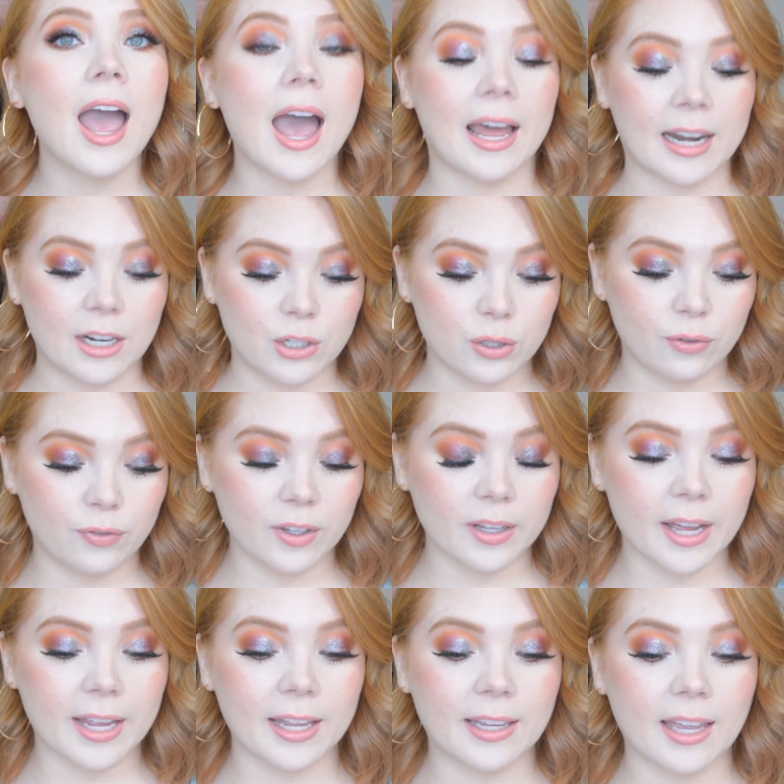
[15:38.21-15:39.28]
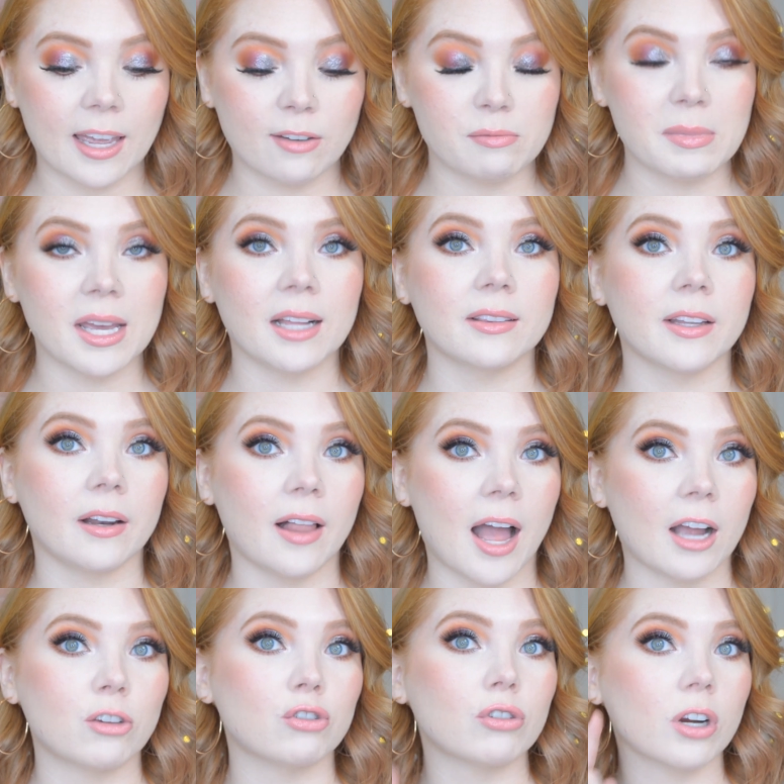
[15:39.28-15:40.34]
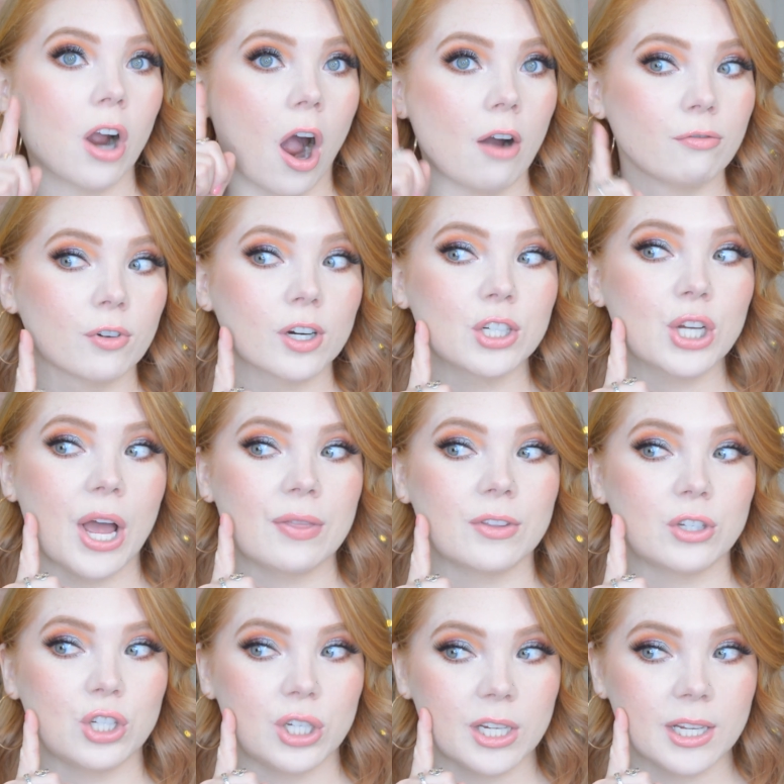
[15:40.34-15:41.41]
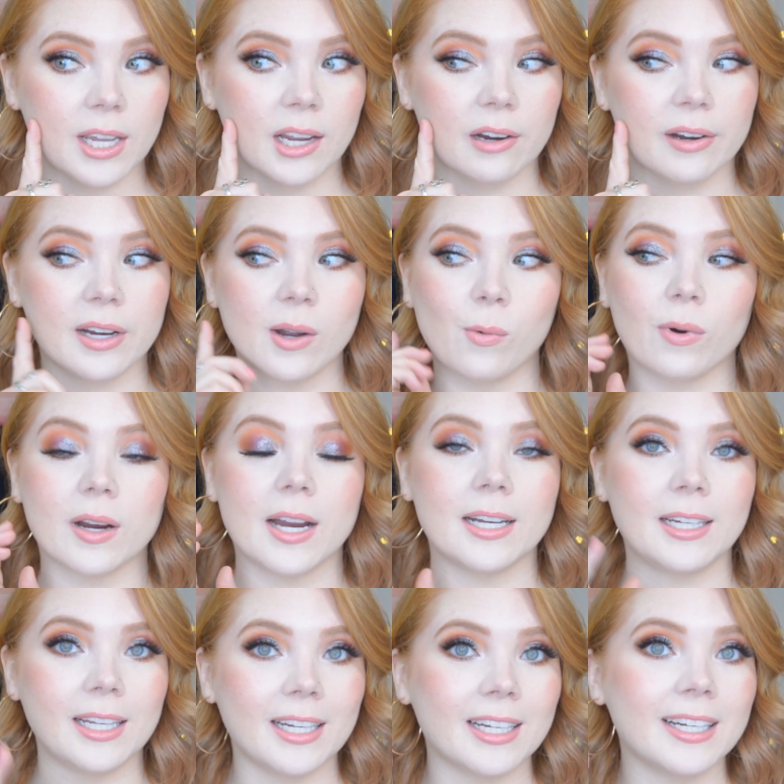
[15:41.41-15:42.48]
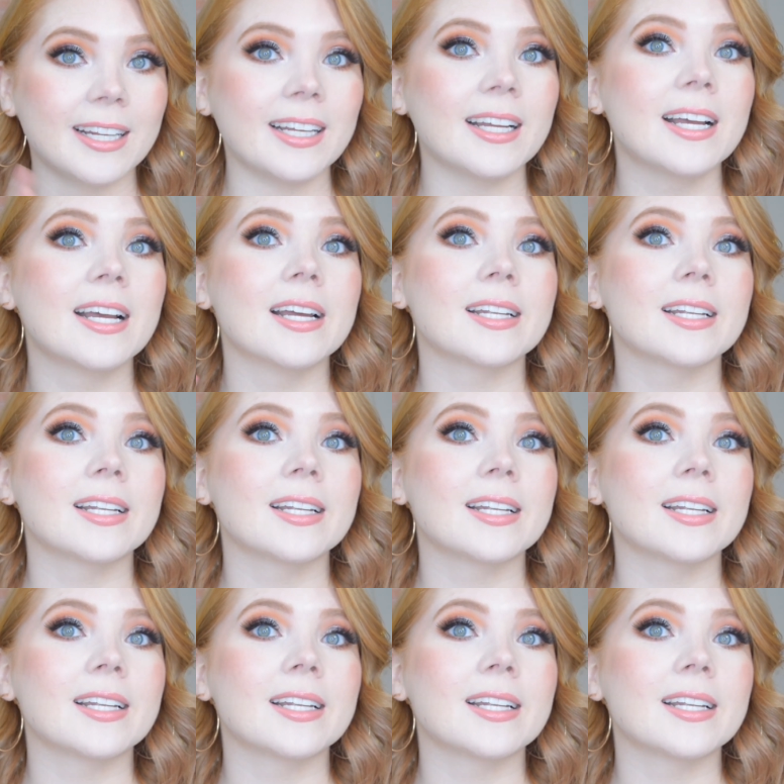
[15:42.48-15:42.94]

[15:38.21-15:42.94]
and I do feel like it gave me a little extra coverage on the cheek area where I needed it,